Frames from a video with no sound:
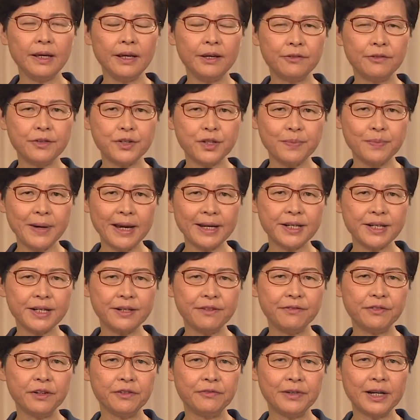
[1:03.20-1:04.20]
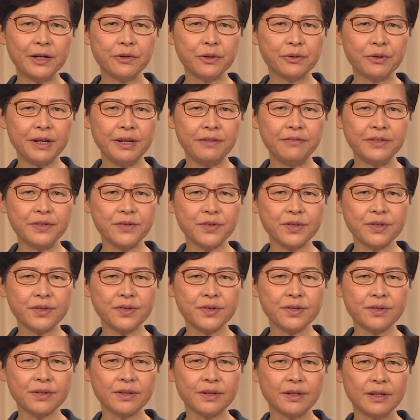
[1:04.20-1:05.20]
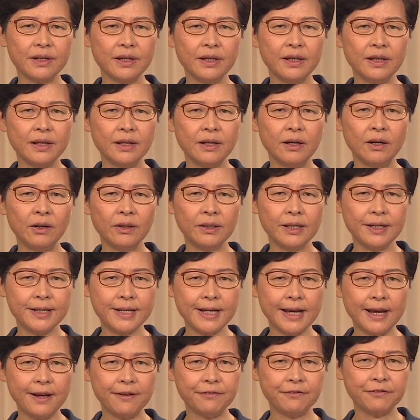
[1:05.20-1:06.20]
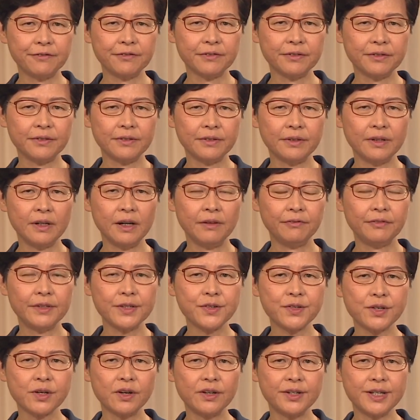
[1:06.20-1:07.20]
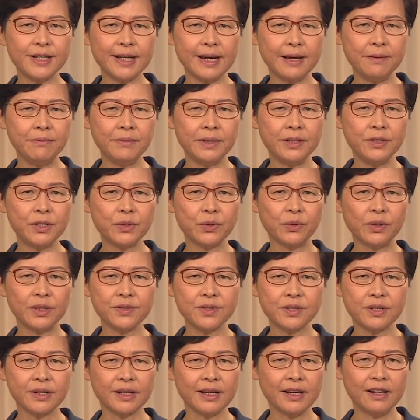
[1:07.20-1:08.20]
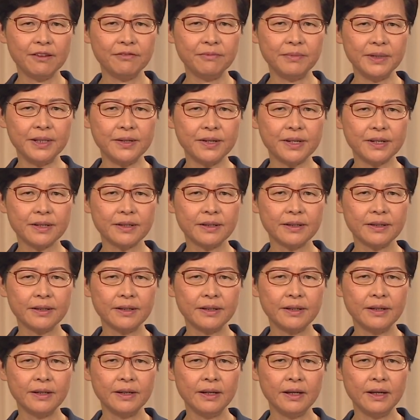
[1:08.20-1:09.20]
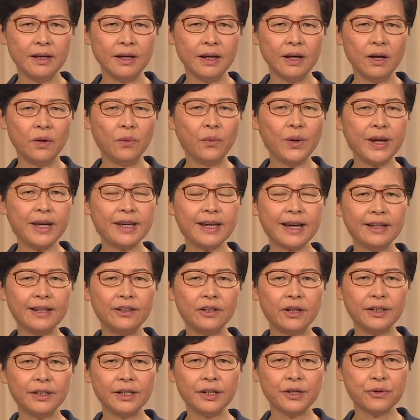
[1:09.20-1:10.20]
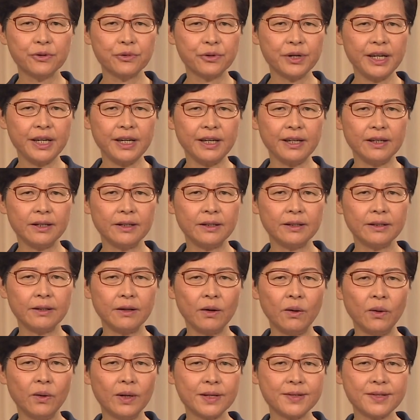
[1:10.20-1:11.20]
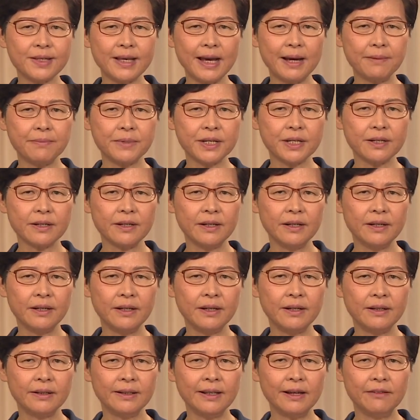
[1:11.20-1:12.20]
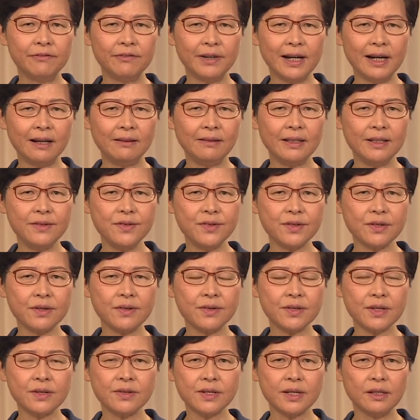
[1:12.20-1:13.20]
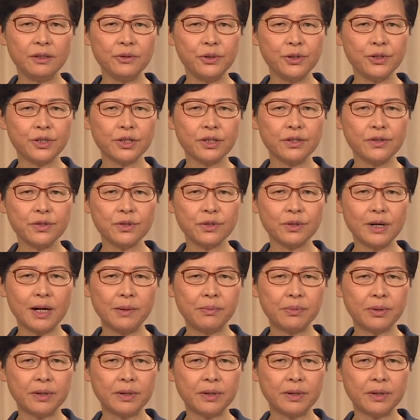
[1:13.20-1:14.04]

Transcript: Irrespective of our grievances or the depth of this discontentment towards the government, we cannot agree or accept that violence is a solution to our